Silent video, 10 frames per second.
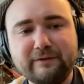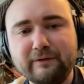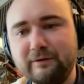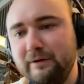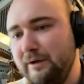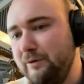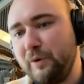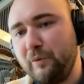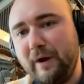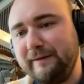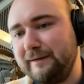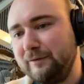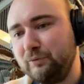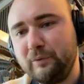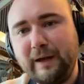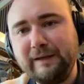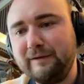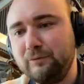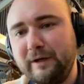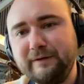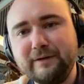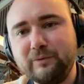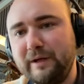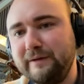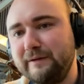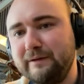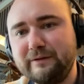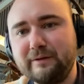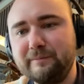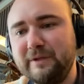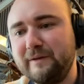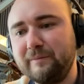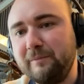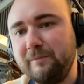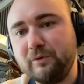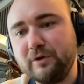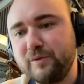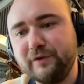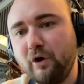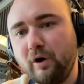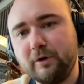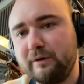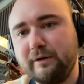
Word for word: So we waited, we waited, waited, waited until mid September, which was normal.